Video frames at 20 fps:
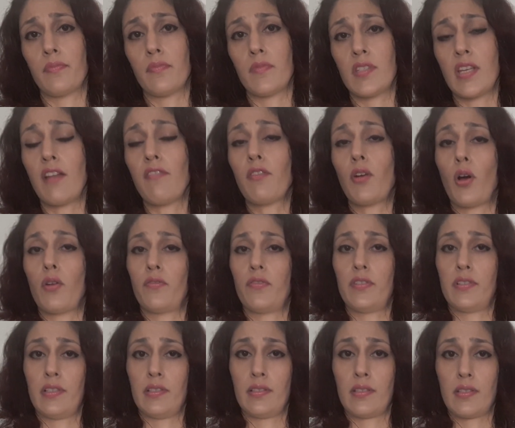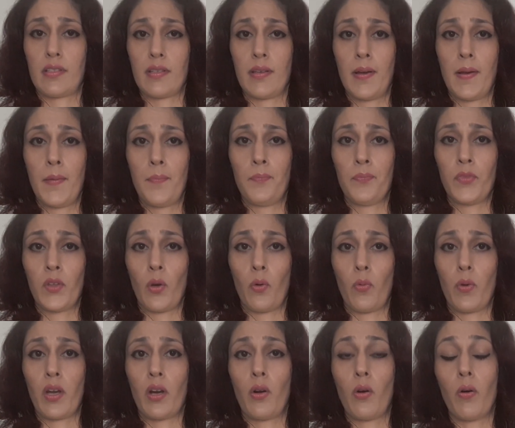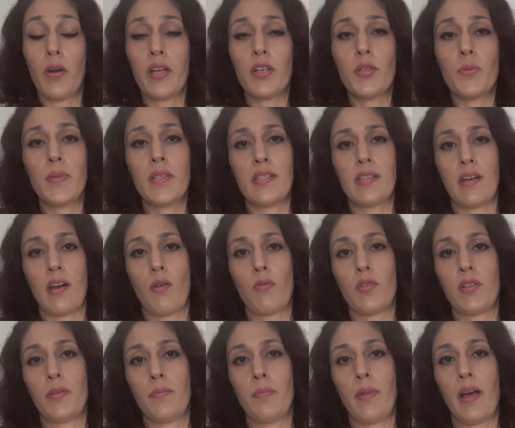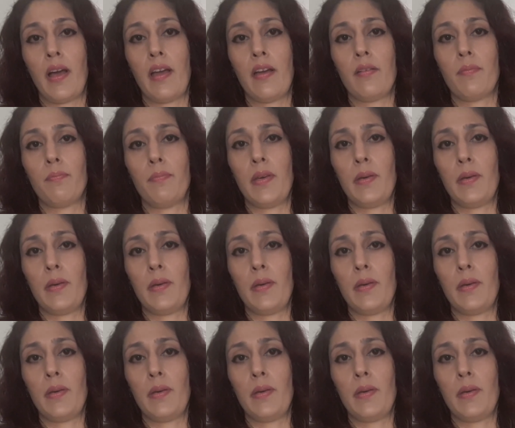self-confidence, we are going to be surrounded by